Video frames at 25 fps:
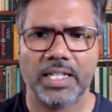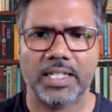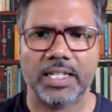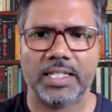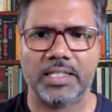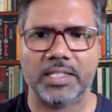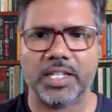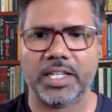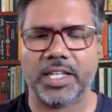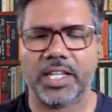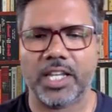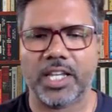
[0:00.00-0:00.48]

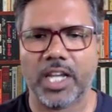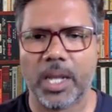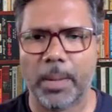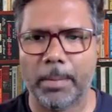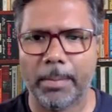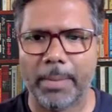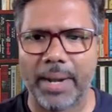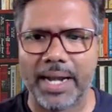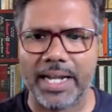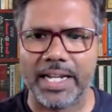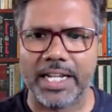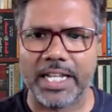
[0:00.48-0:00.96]
that's taking a
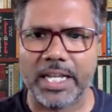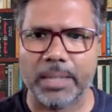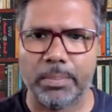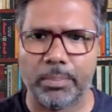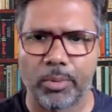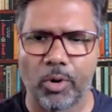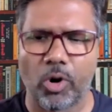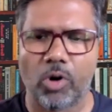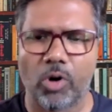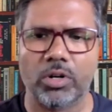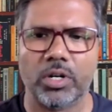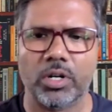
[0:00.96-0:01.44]

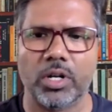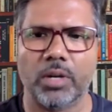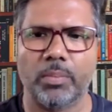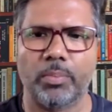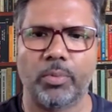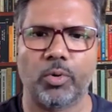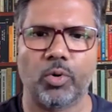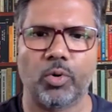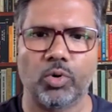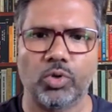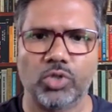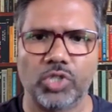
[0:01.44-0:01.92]
multi-pronged
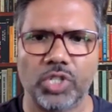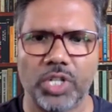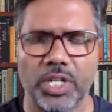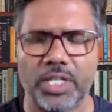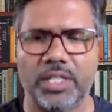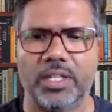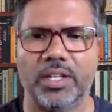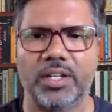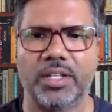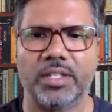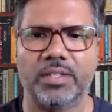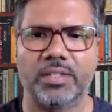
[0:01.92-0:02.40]
approach
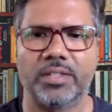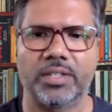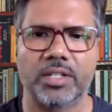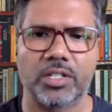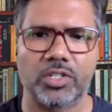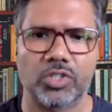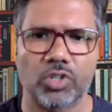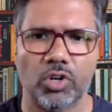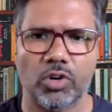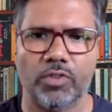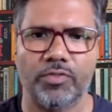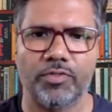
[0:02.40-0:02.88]
in the
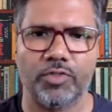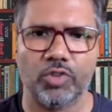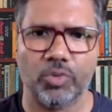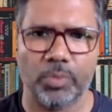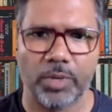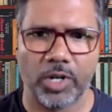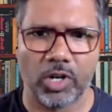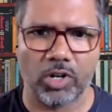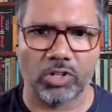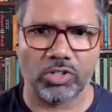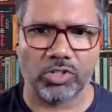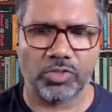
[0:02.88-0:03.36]
research of
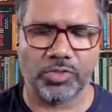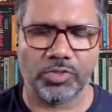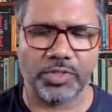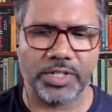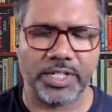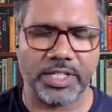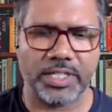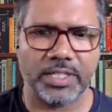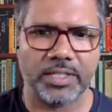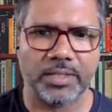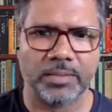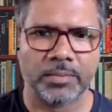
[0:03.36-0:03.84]
human
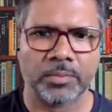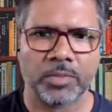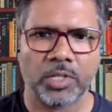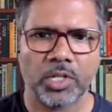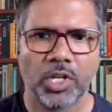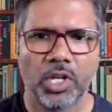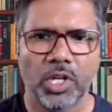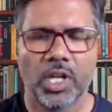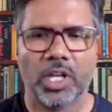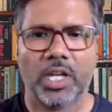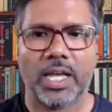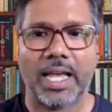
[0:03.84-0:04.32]
longevity
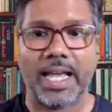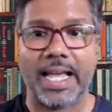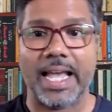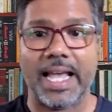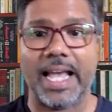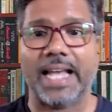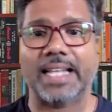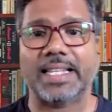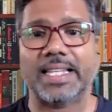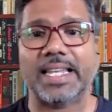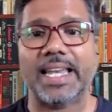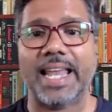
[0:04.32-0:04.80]

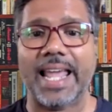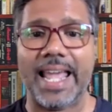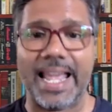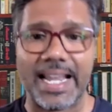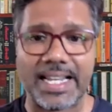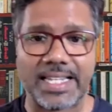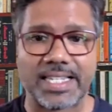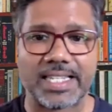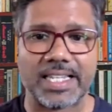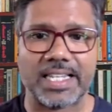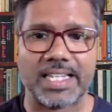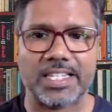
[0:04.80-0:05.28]
as an
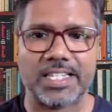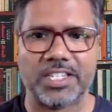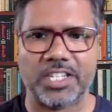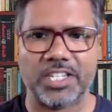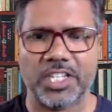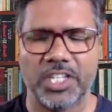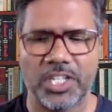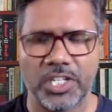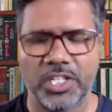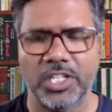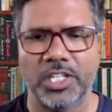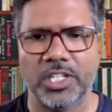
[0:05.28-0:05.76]
ex
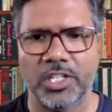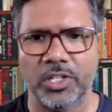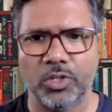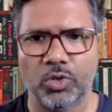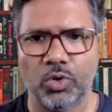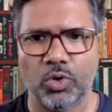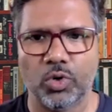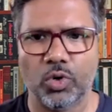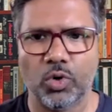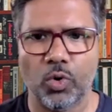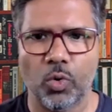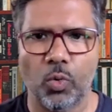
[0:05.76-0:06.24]

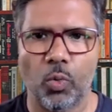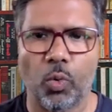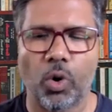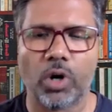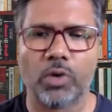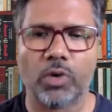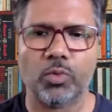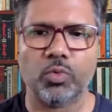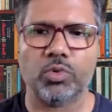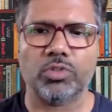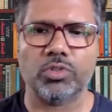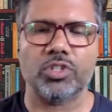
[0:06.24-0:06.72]
CEO,
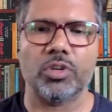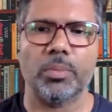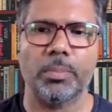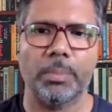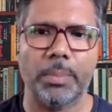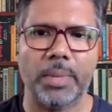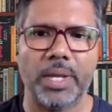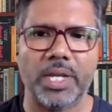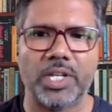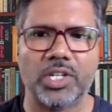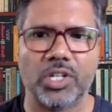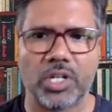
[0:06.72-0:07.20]
what was your
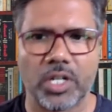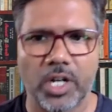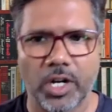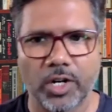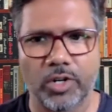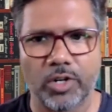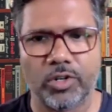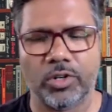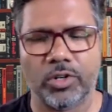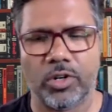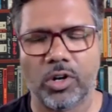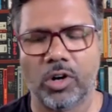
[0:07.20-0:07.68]
major
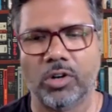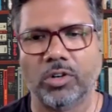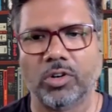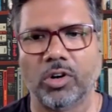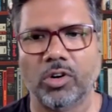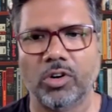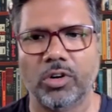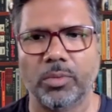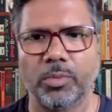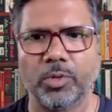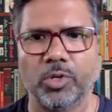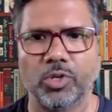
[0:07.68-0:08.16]
con- con-
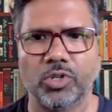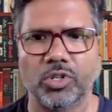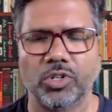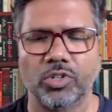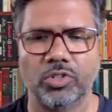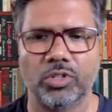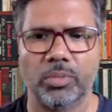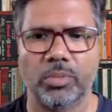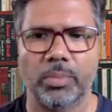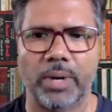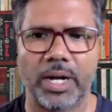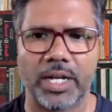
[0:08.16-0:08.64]

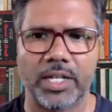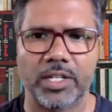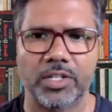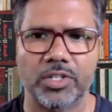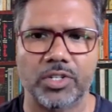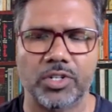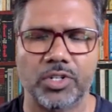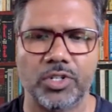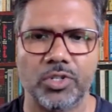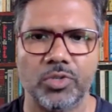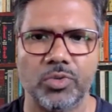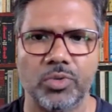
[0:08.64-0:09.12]
contribution to the Buck
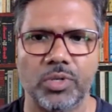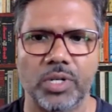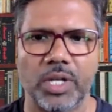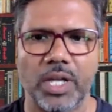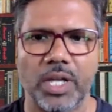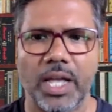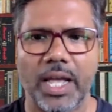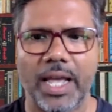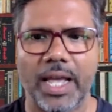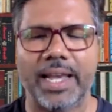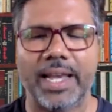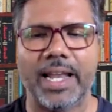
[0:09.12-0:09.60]
Institute,
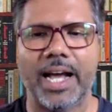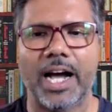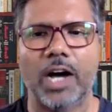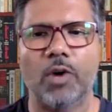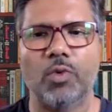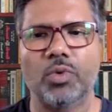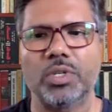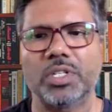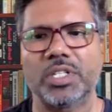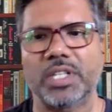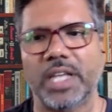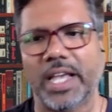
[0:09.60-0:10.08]
and
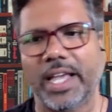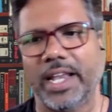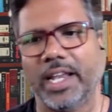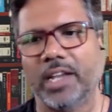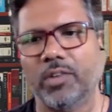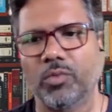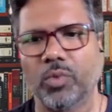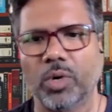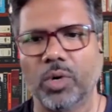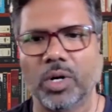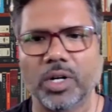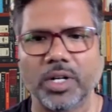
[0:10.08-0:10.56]
how is
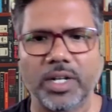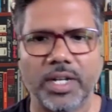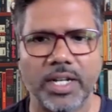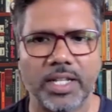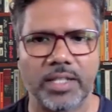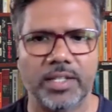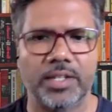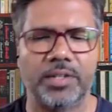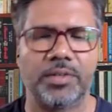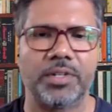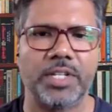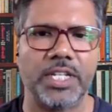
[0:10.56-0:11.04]
Eric Verdin
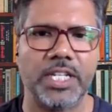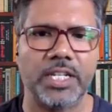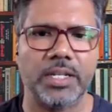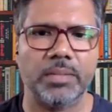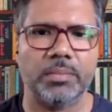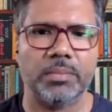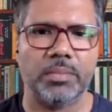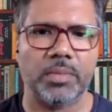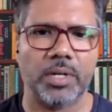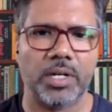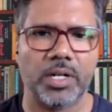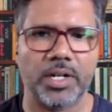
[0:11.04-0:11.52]
and the
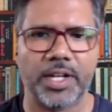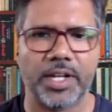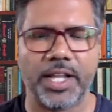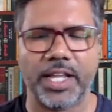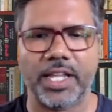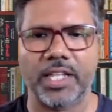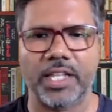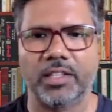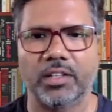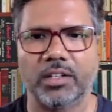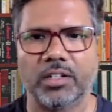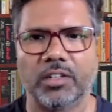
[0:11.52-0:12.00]
team uh,
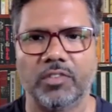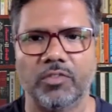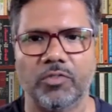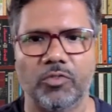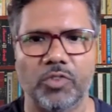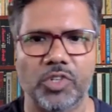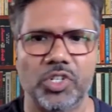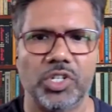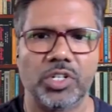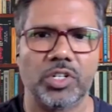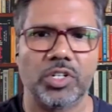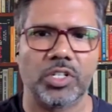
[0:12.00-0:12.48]
taking the
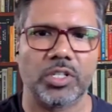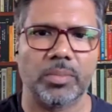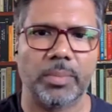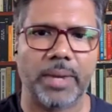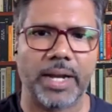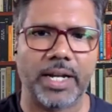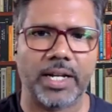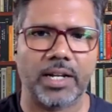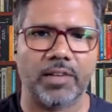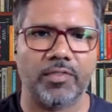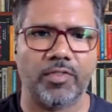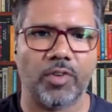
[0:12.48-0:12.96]
vision of the
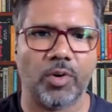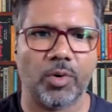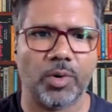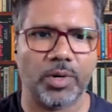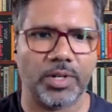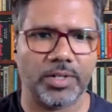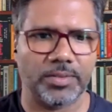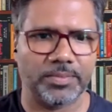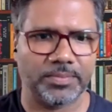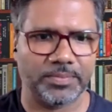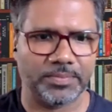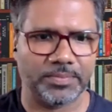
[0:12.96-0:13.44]
mantle forward?